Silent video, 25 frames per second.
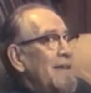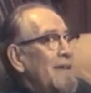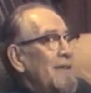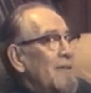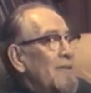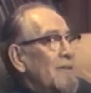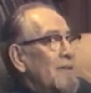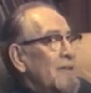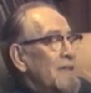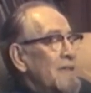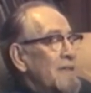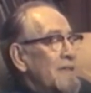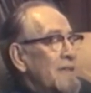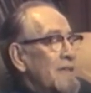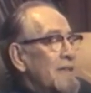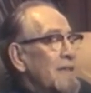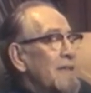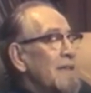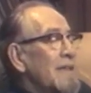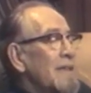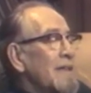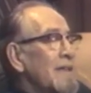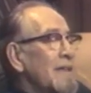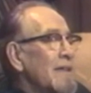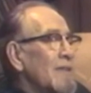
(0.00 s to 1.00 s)
was
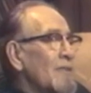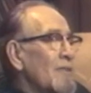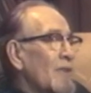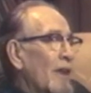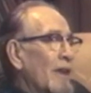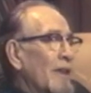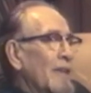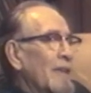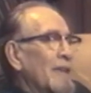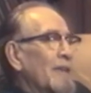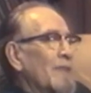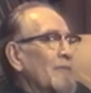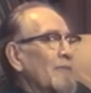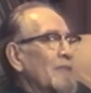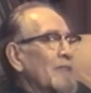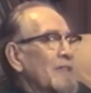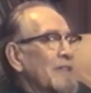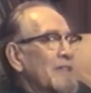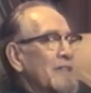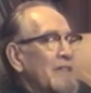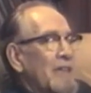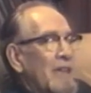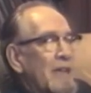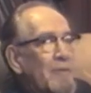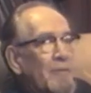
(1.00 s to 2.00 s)
credited with the
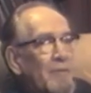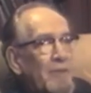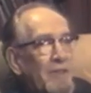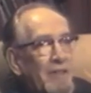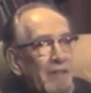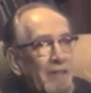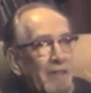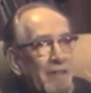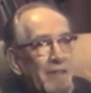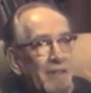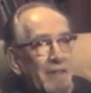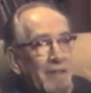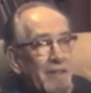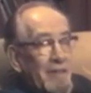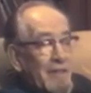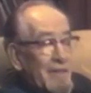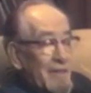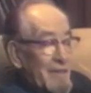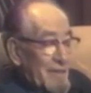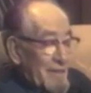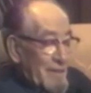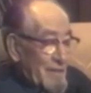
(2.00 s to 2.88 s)
statement that